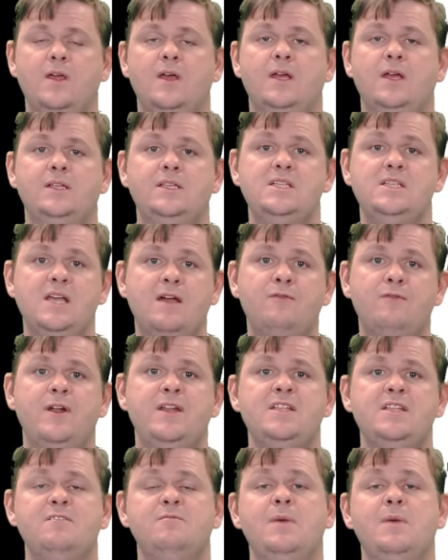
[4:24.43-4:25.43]
Design for
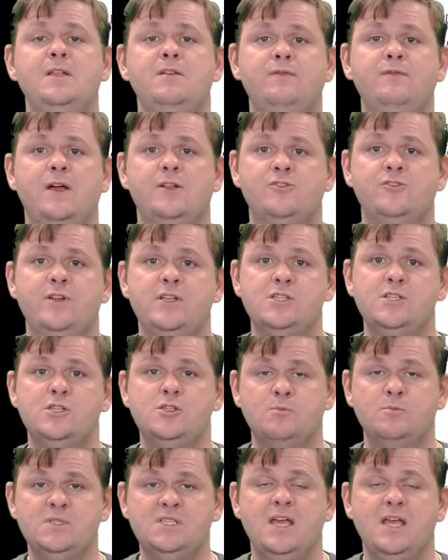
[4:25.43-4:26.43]
additive manufacturing is
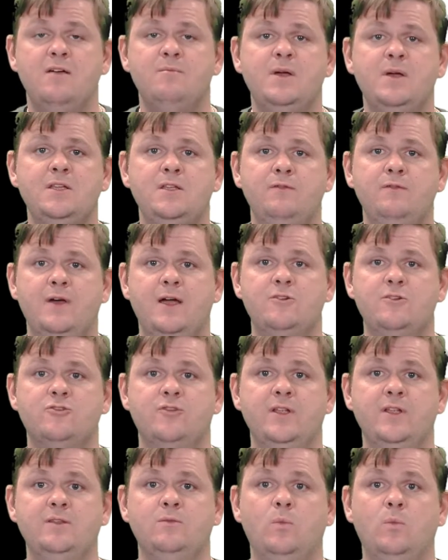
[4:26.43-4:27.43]
a subset of
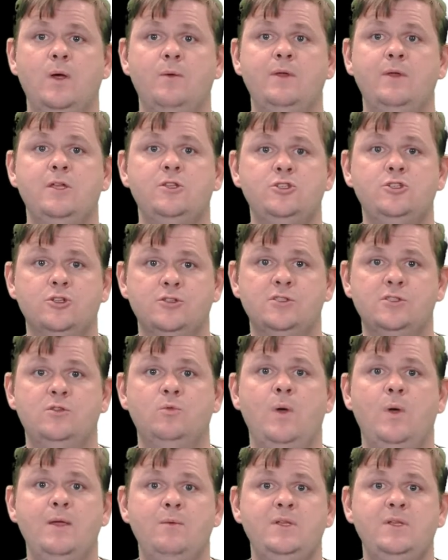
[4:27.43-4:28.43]
manufacturing where we adjust the
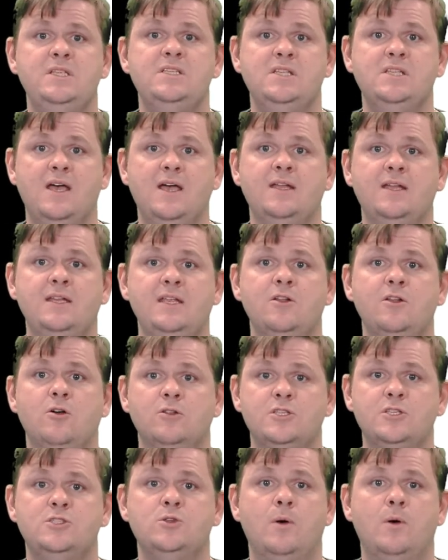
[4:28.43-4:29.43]
way we design in
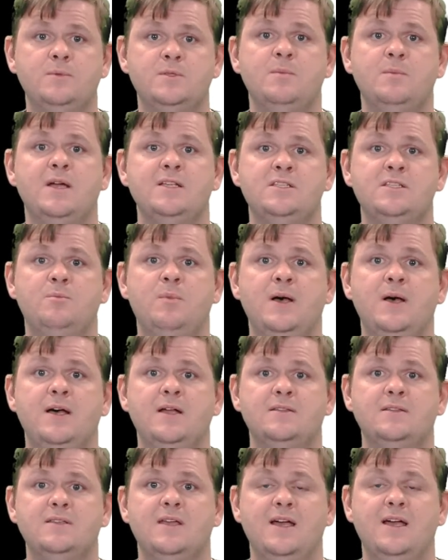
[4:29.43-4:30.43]
order to optimise the
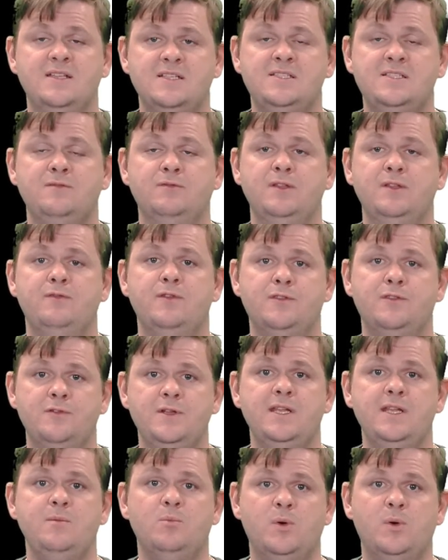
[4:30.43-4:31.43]
part additively for
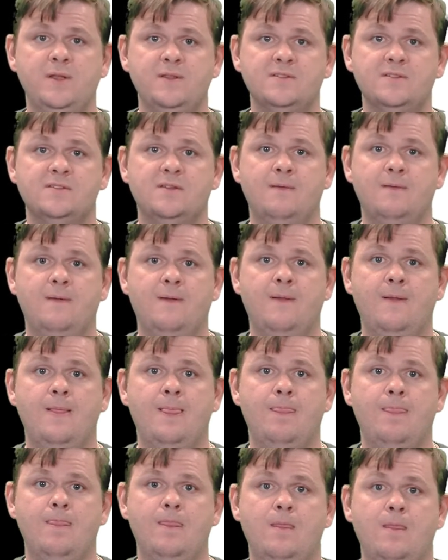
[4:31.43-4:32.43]
3D print.
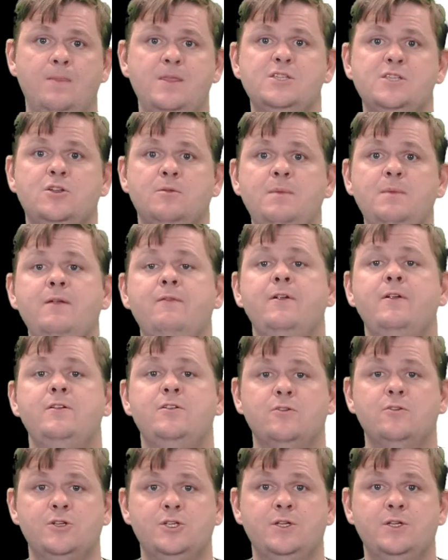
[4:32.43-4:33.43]
This could mean
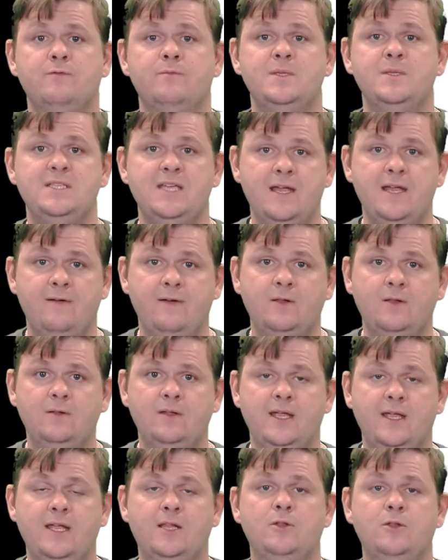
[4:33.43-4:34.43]
reduction of material,
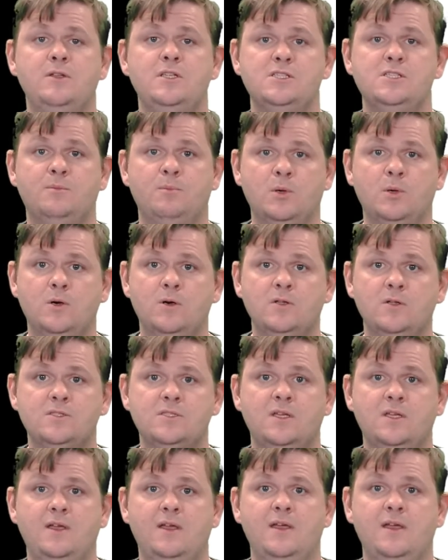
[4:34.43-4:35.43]
including
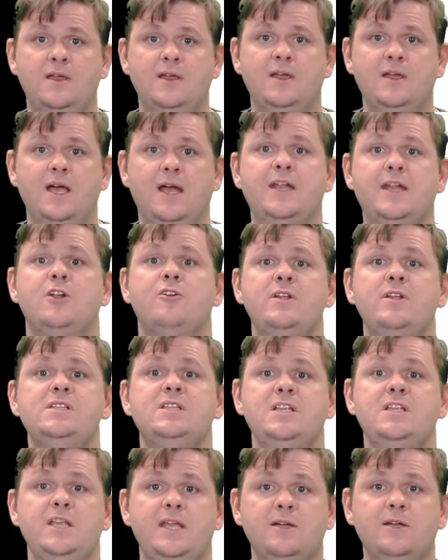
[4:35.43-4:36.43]
support, an
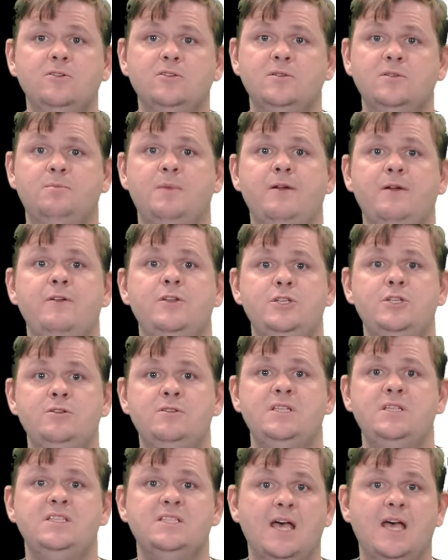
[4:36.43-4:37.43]
increase in yield by
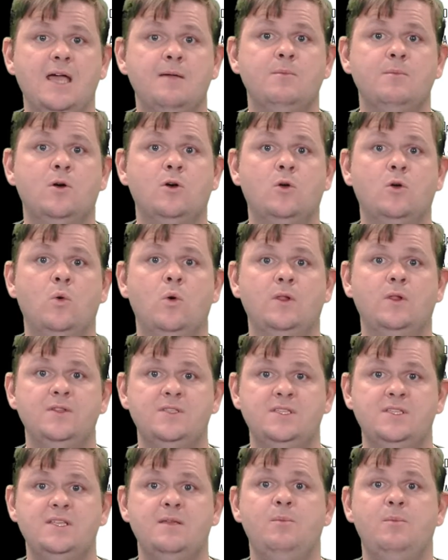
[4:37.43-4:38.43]
reducing time or
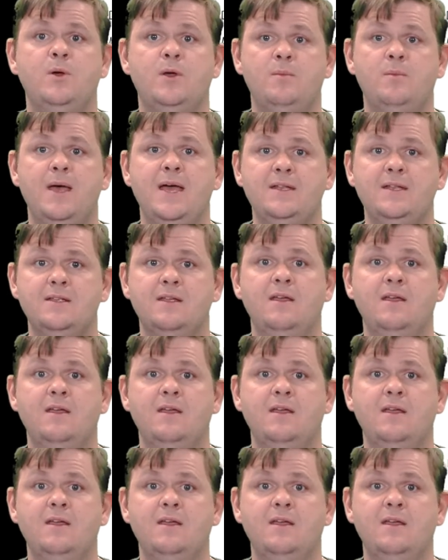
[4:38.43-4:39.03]
quantity per bed,